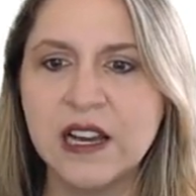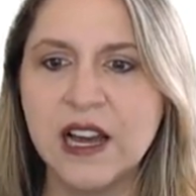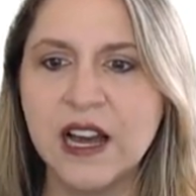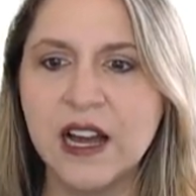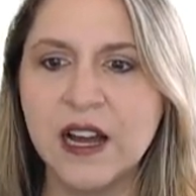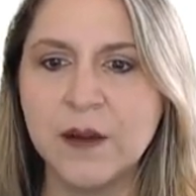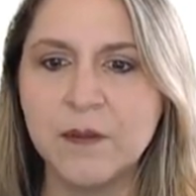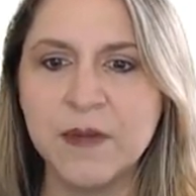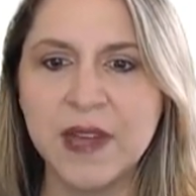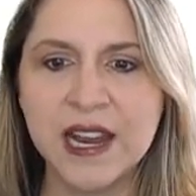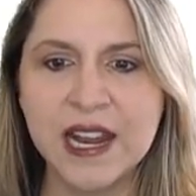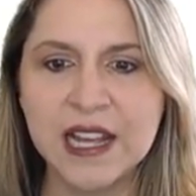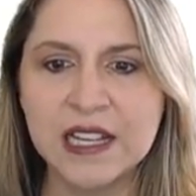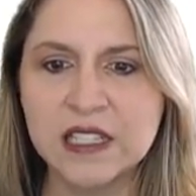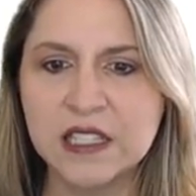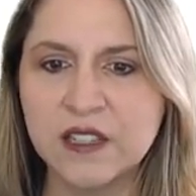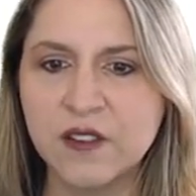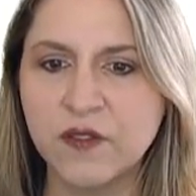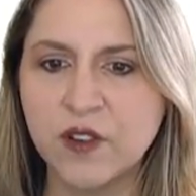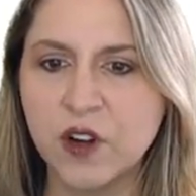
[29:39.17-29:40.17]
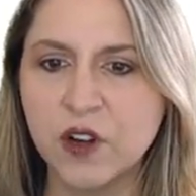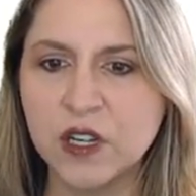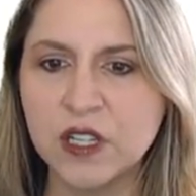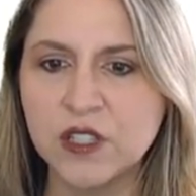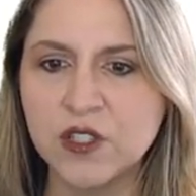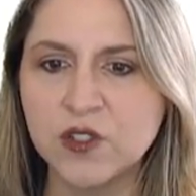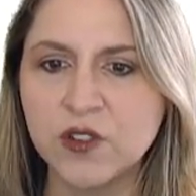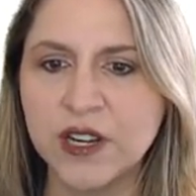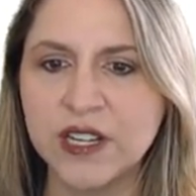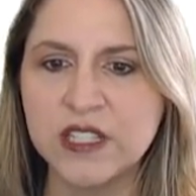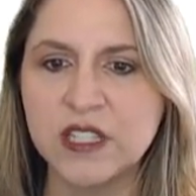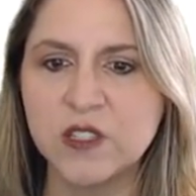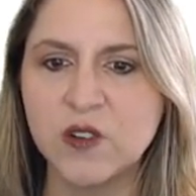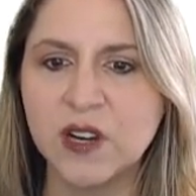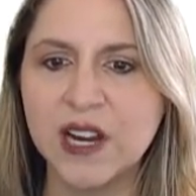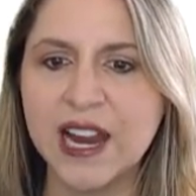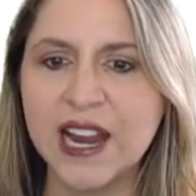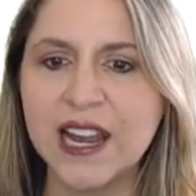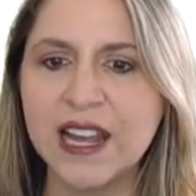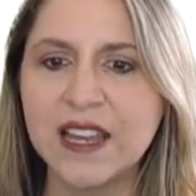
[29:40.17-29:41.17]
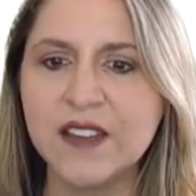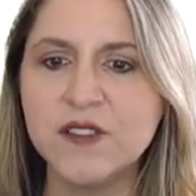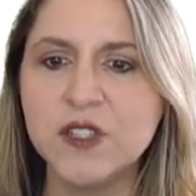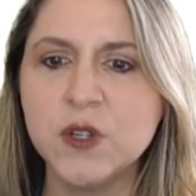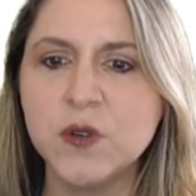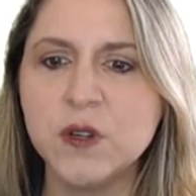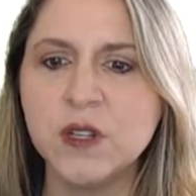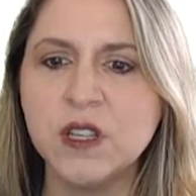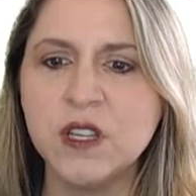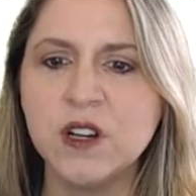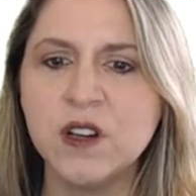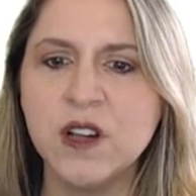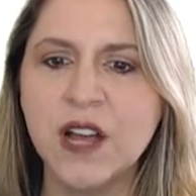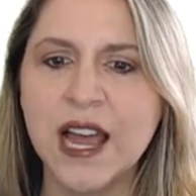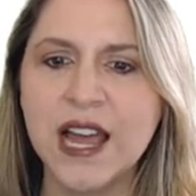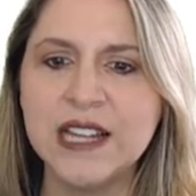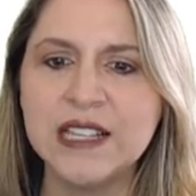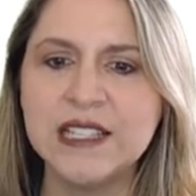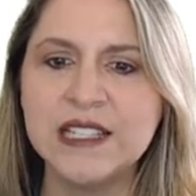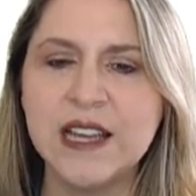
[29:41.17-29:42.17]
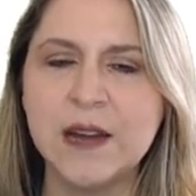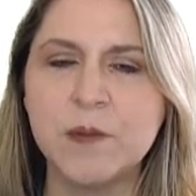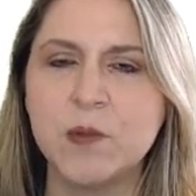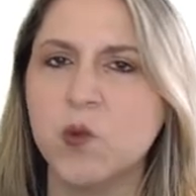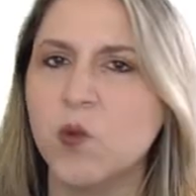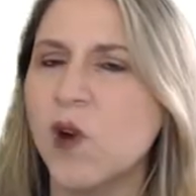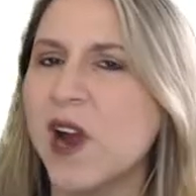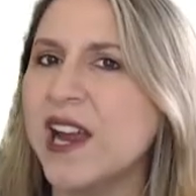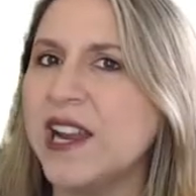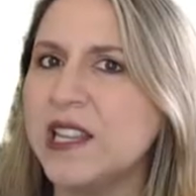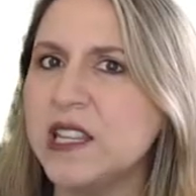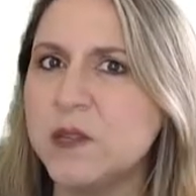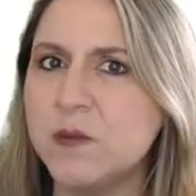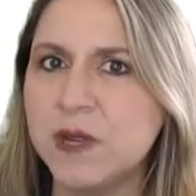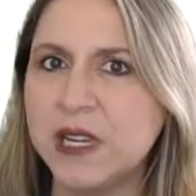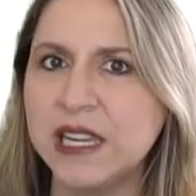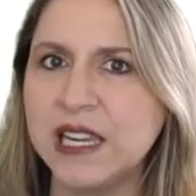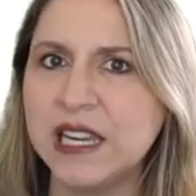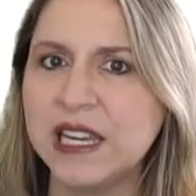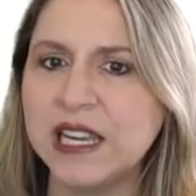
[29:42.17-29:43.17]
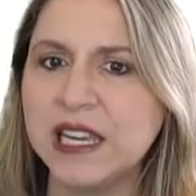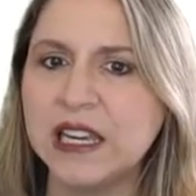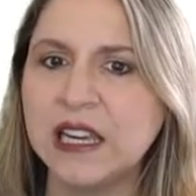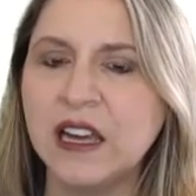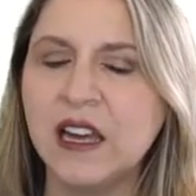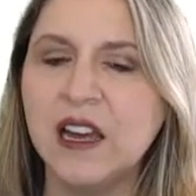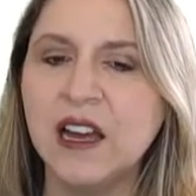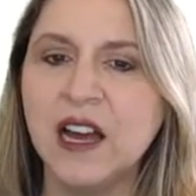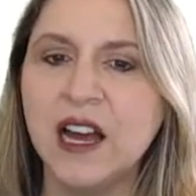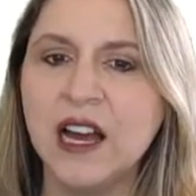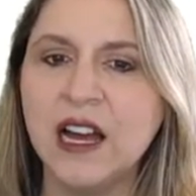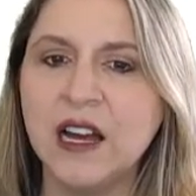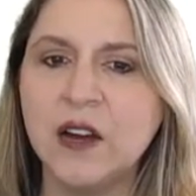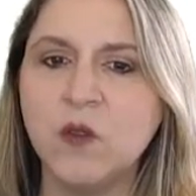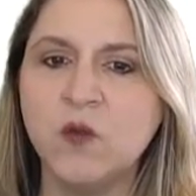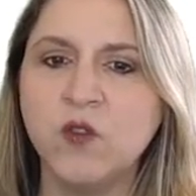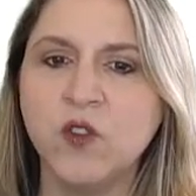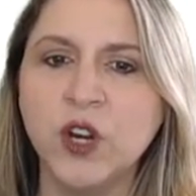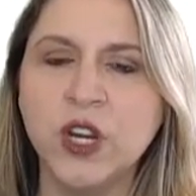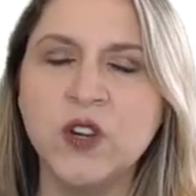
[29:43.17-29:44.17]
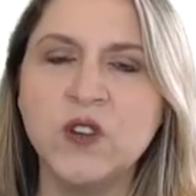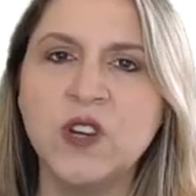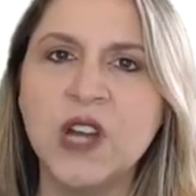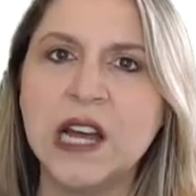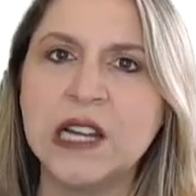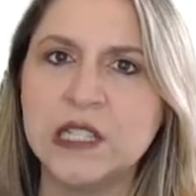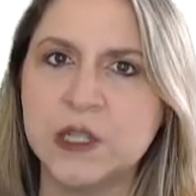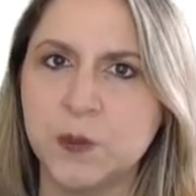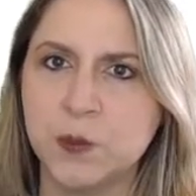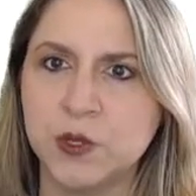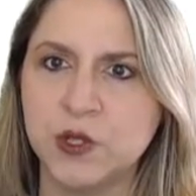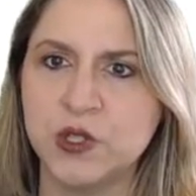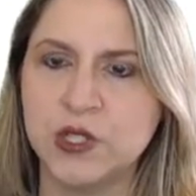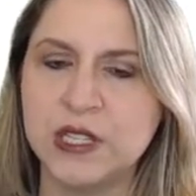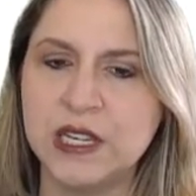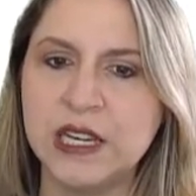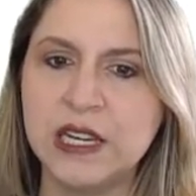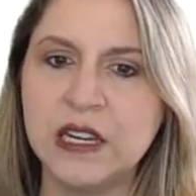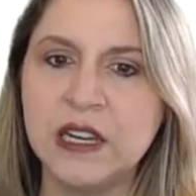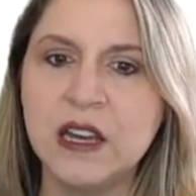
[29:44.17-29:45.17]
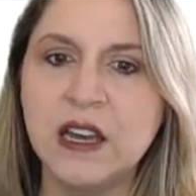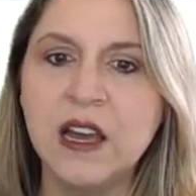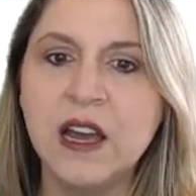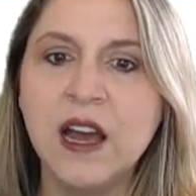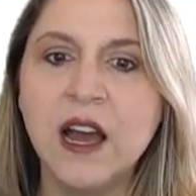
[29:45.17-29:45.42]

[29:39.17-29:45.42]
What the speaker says: That has default constraints. So it kind of gives you a little heads up right in the beginning for you not to proceed.